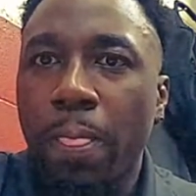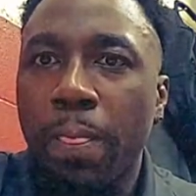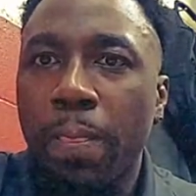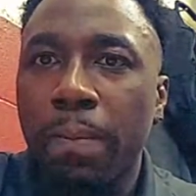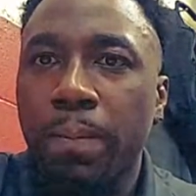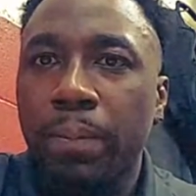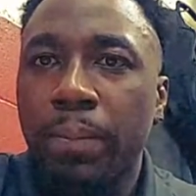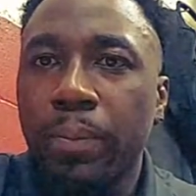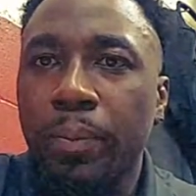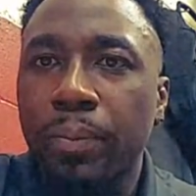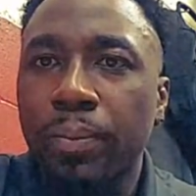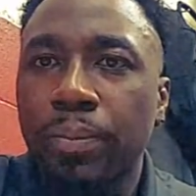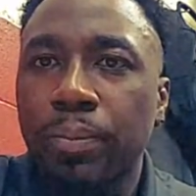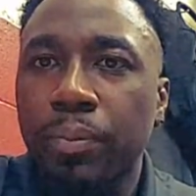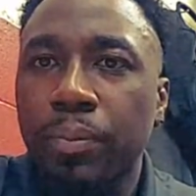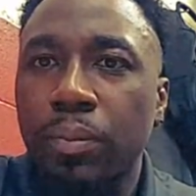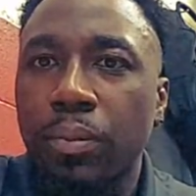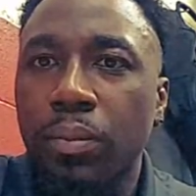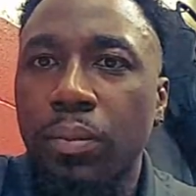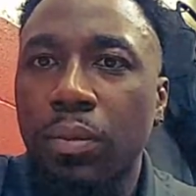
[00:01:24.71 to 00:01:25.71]

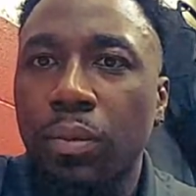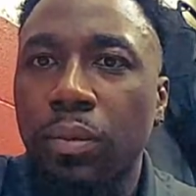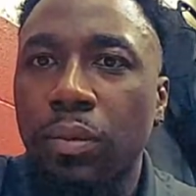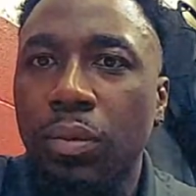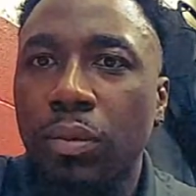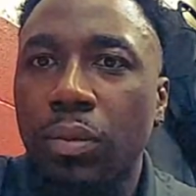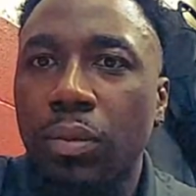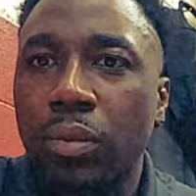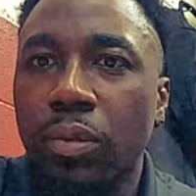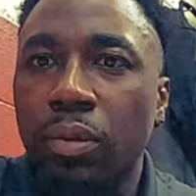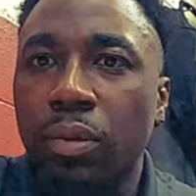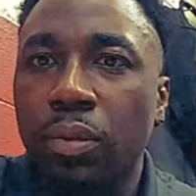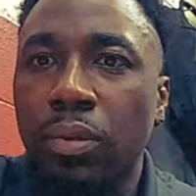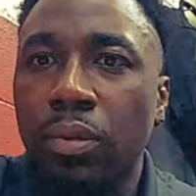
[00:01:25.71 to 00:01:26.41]
(silence)